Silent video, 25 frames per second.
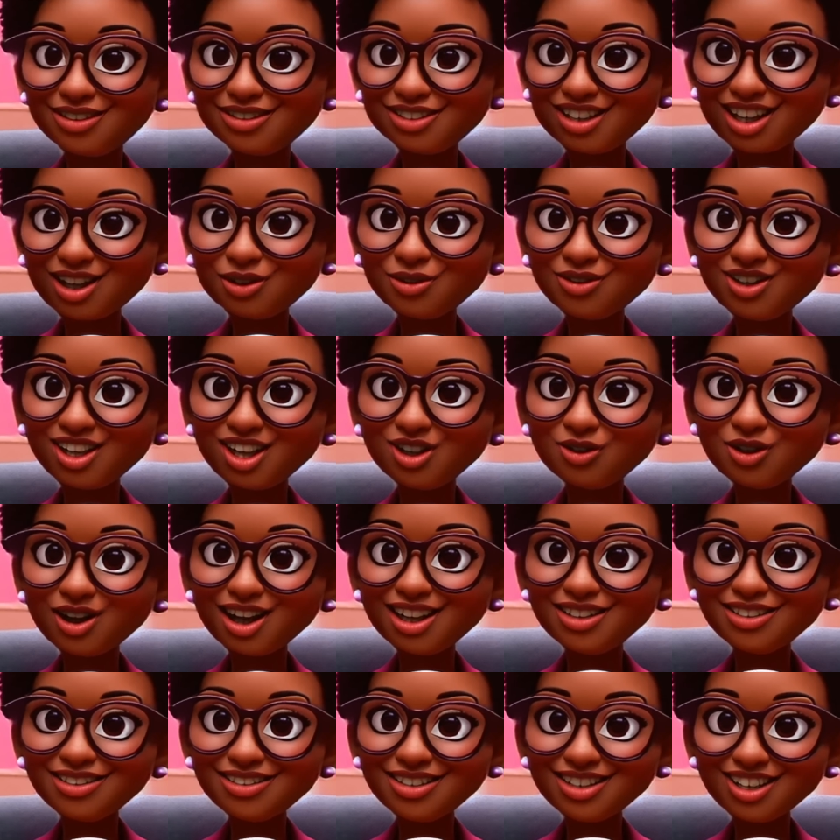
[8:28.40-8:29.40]
Don't
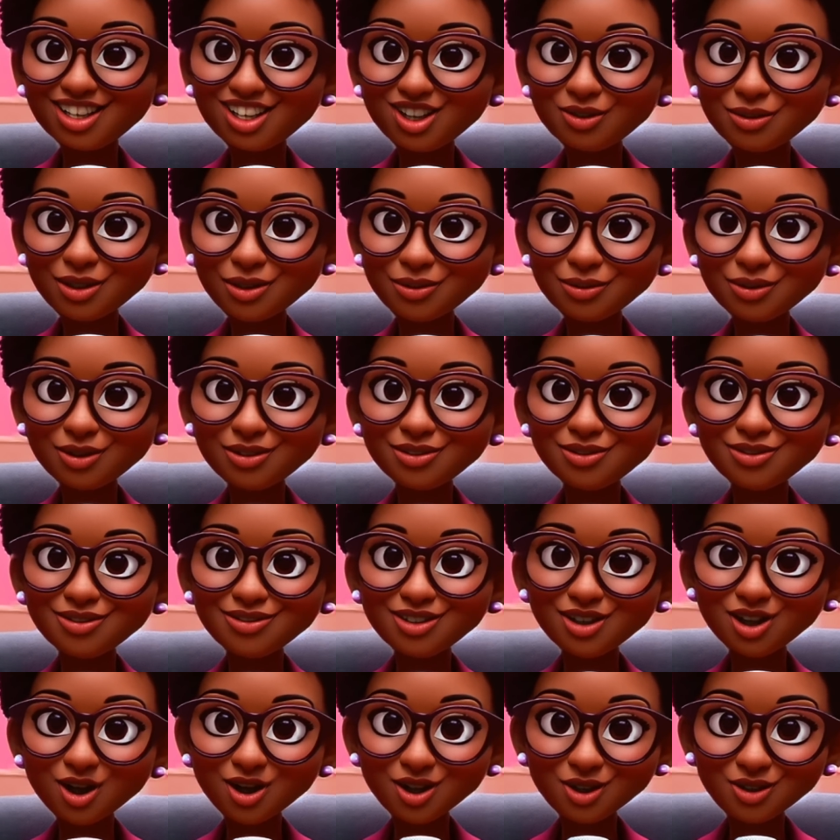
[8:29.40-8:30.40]
correct such people,
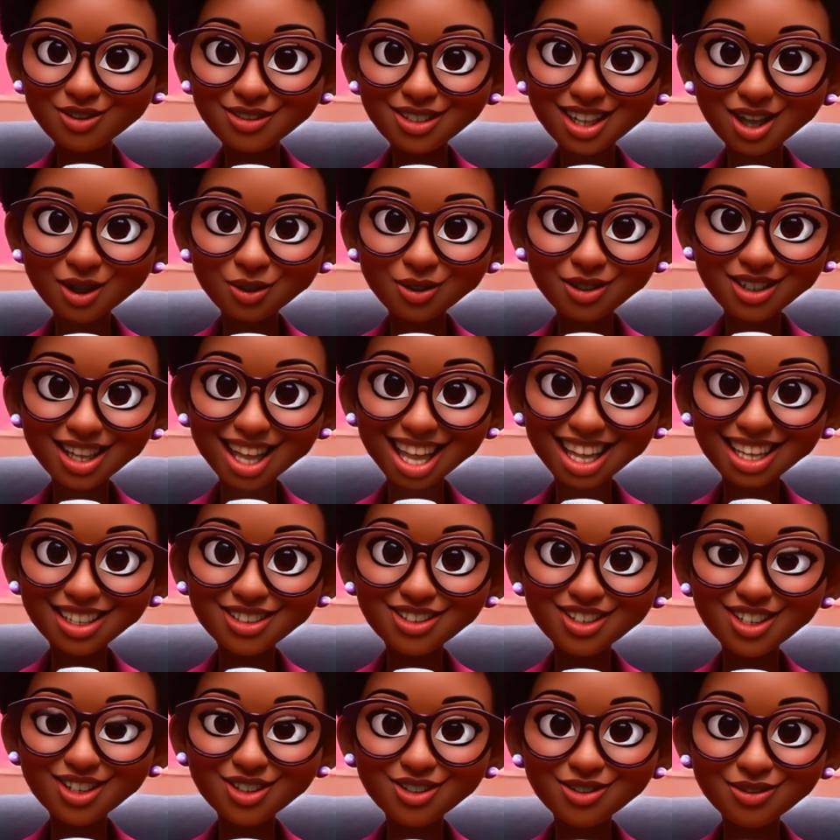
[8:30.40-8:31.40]
or they will
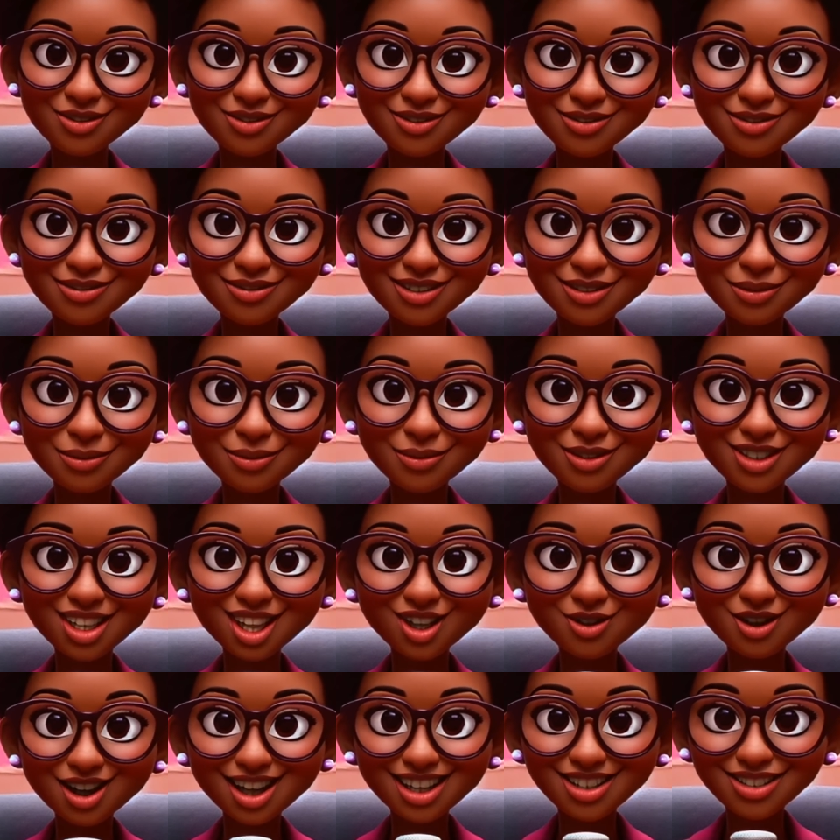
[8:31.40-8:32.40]
hate you, but
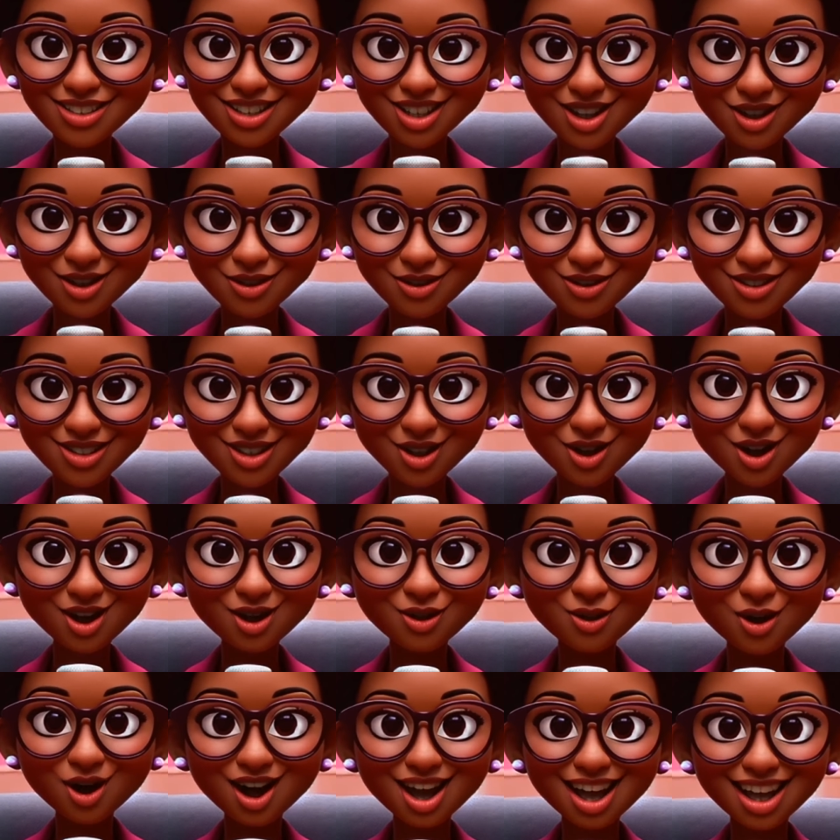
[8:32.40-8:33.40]
correct those who are
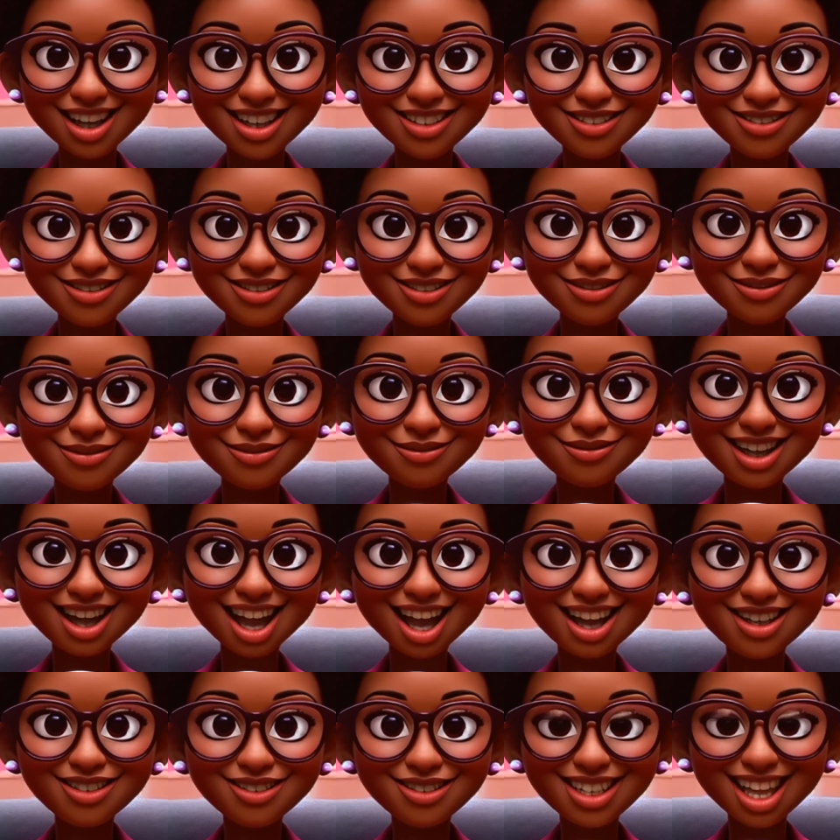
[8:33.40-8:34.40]
wise,
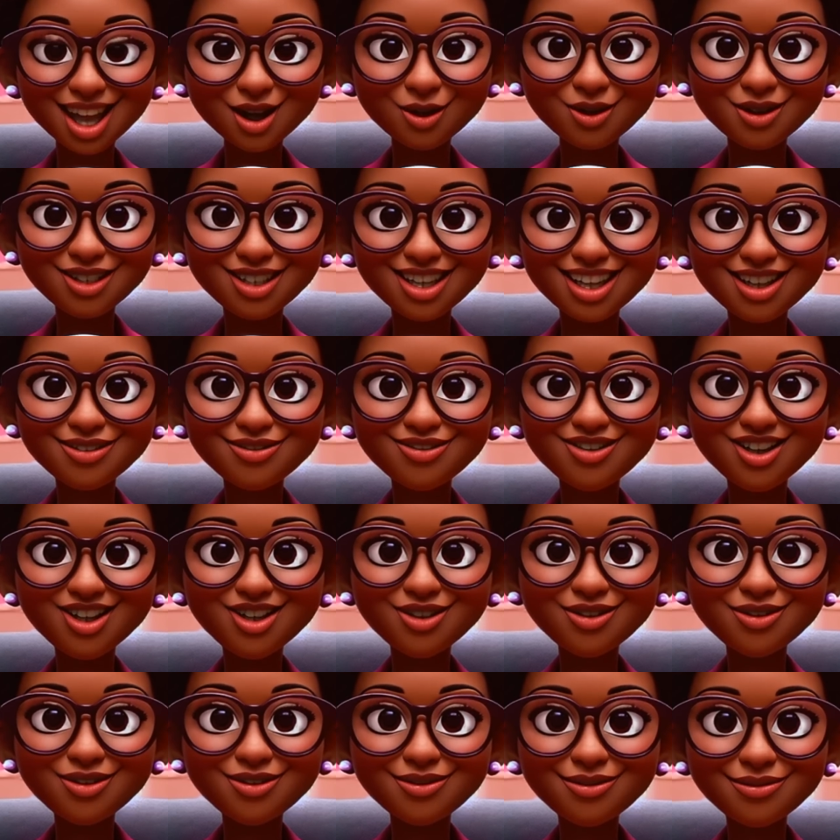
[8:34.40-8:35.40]
and they will love
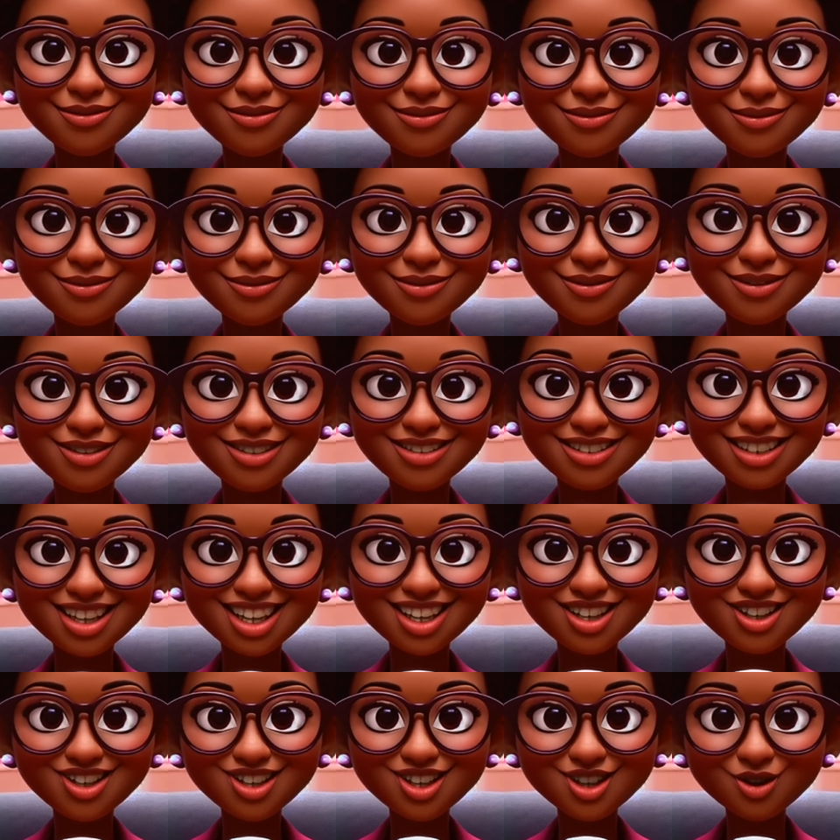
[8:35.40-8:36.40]
you.
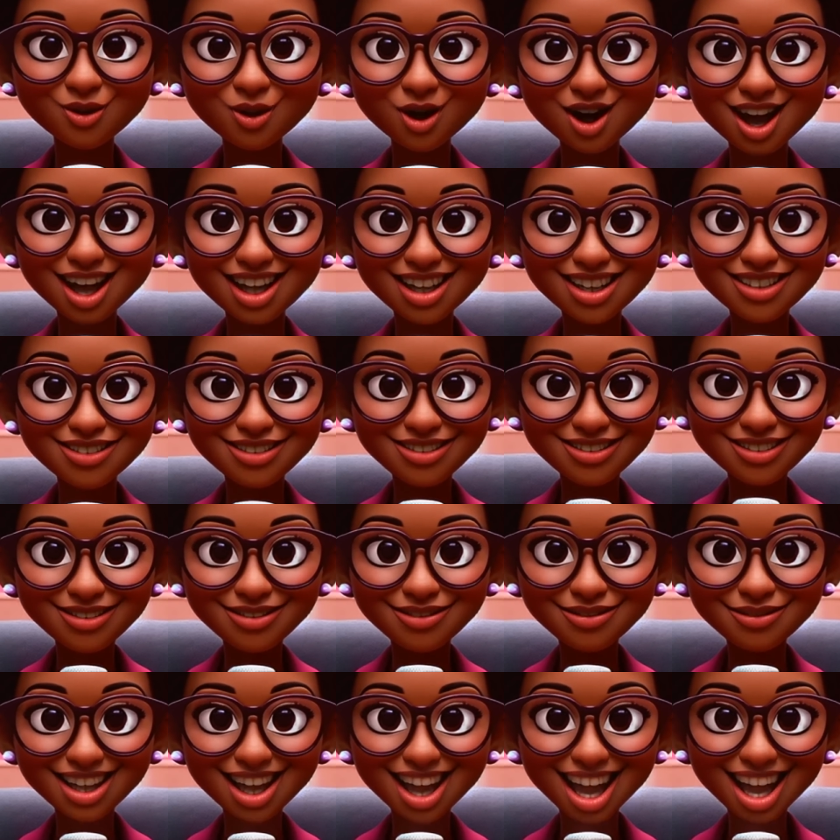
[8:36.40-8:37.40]
Teach the wise,
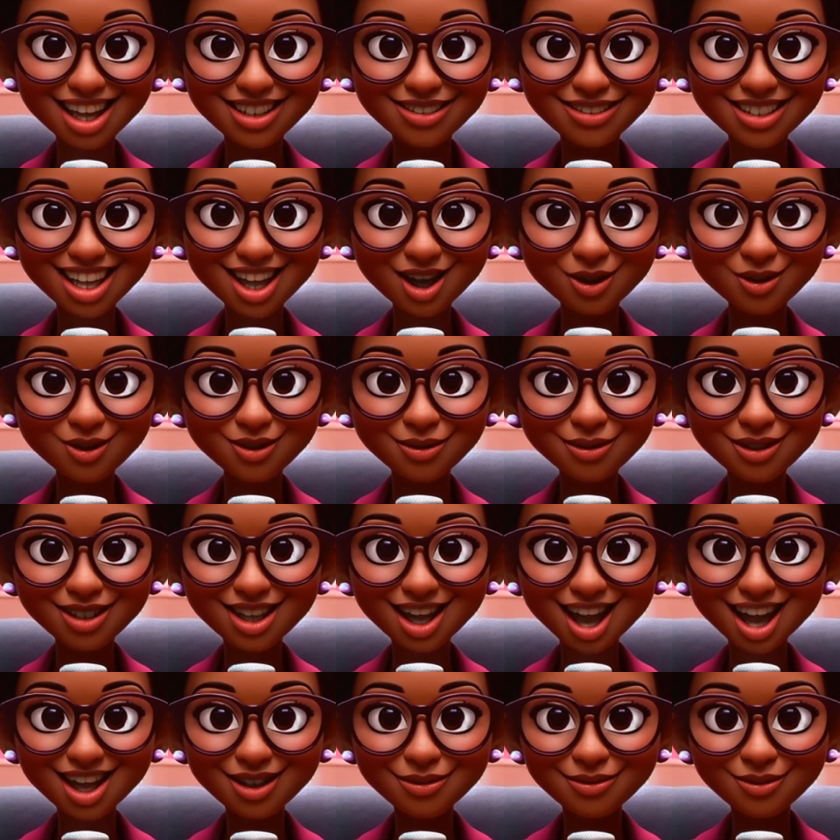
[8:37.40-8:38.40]
and they will
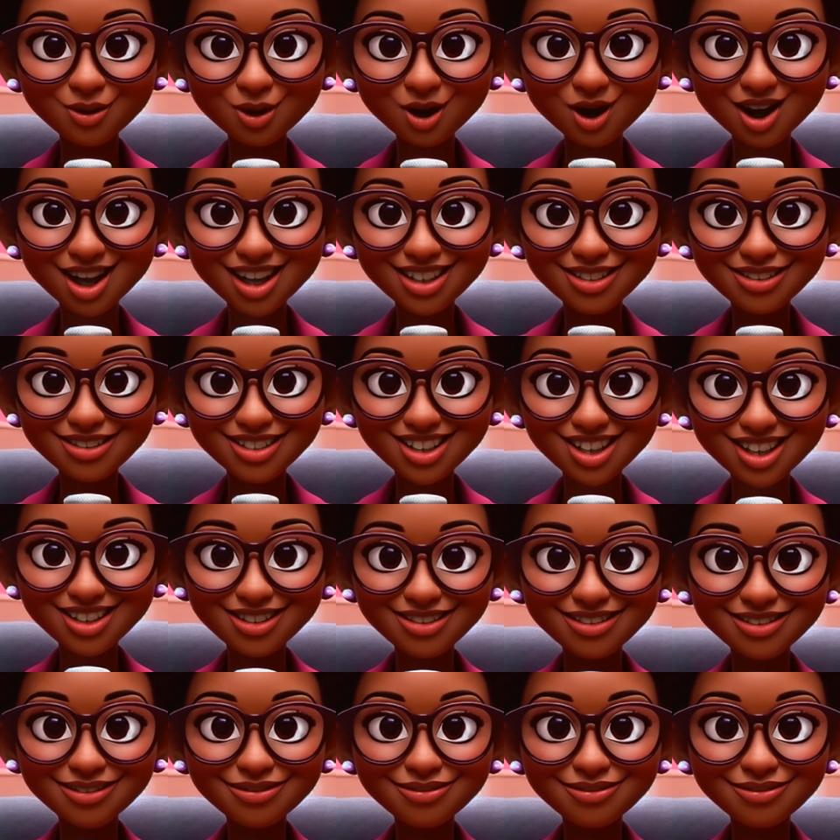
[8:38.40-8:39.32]
become wiser.